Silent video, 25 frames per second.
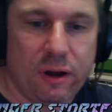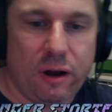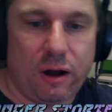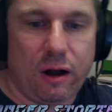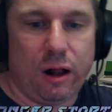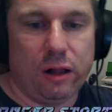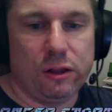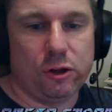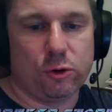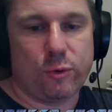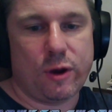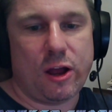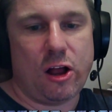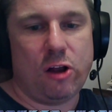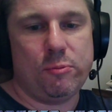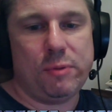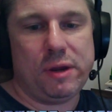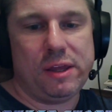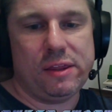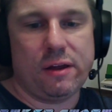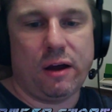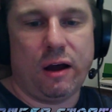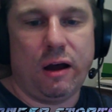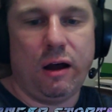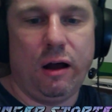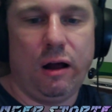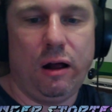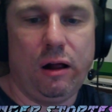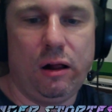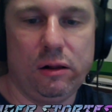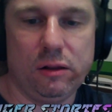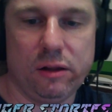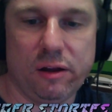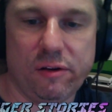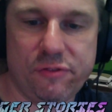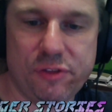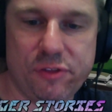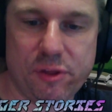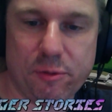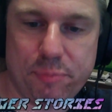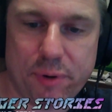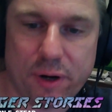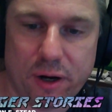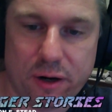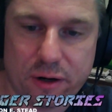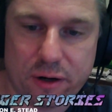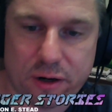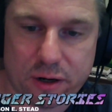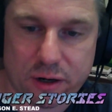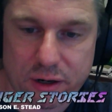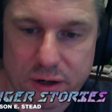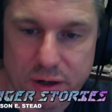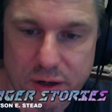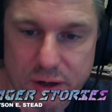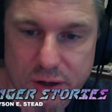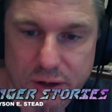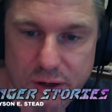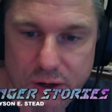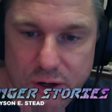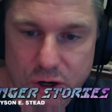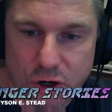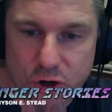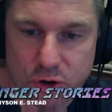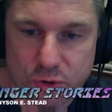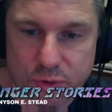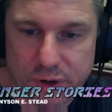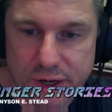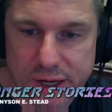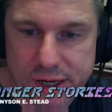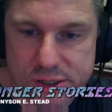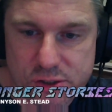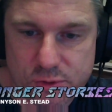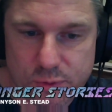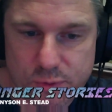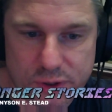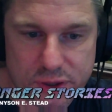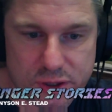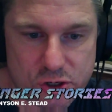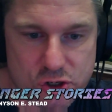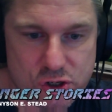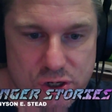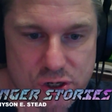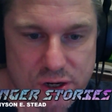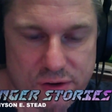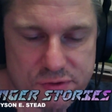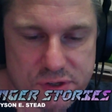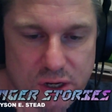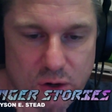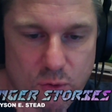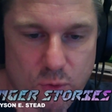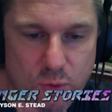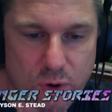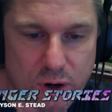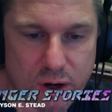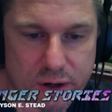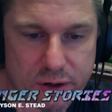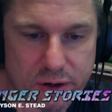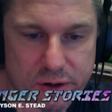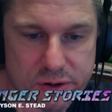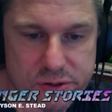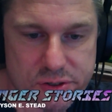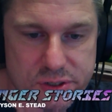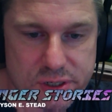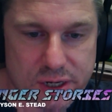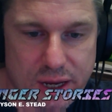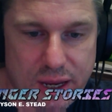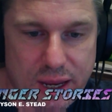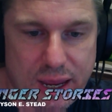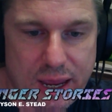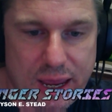All around me, the hull of the bunker creaked with the shifting waters.